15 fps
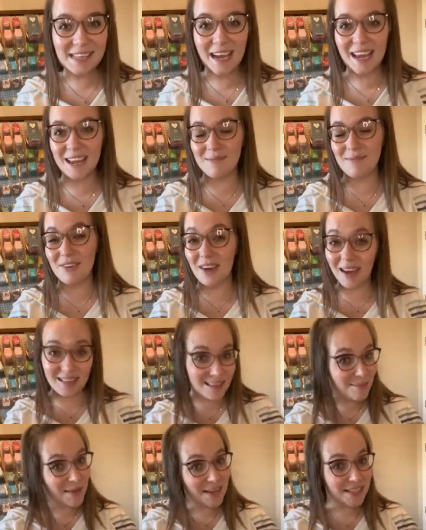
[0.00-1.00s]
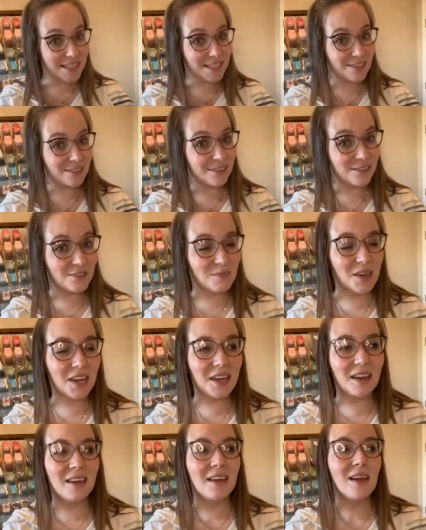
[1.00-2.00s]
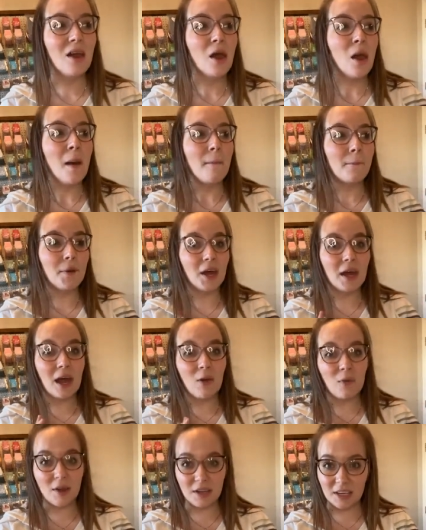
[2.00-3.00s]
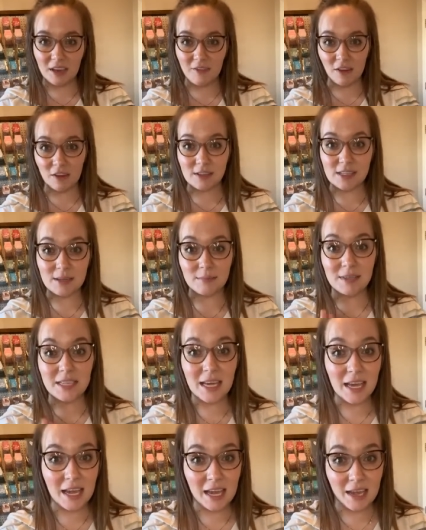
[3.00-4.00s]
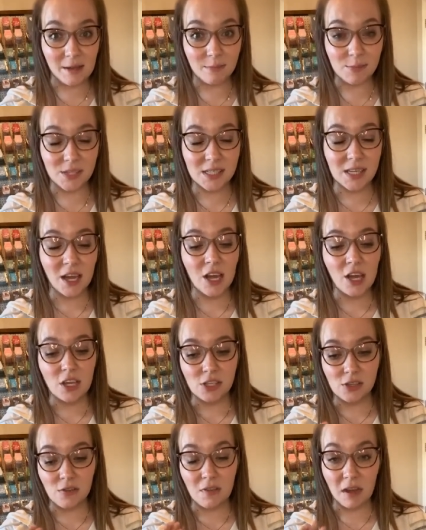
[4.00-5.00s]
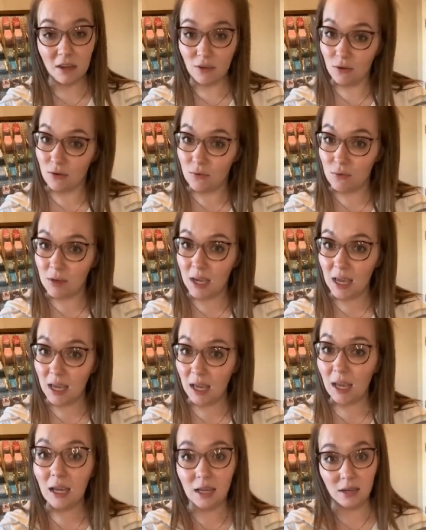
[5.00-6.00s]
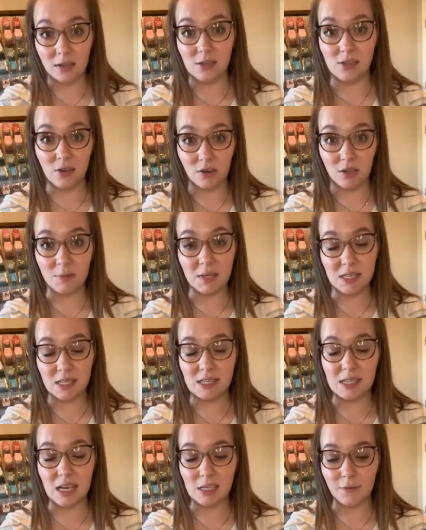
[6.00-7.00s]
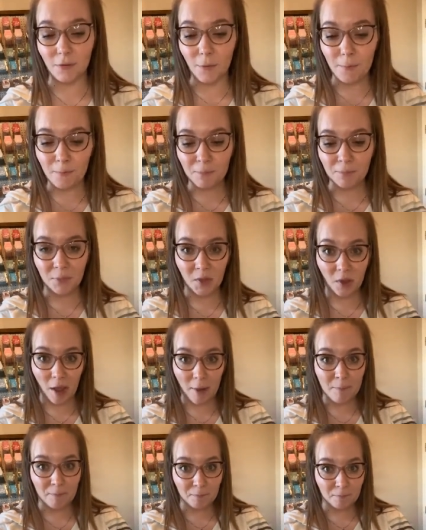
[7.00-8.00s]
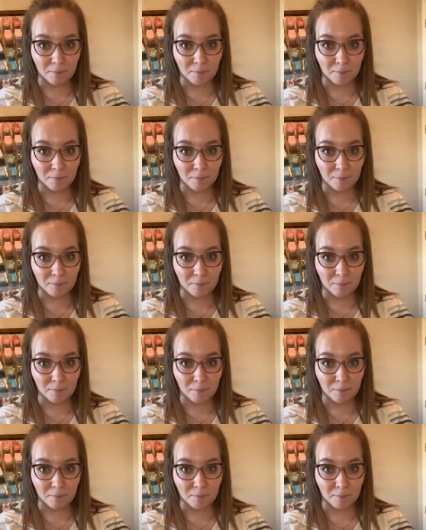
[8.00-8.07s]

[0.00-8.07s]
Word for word: I am not the best at social media, but I want to give y'all some tips so that you can start to be successful. Okay.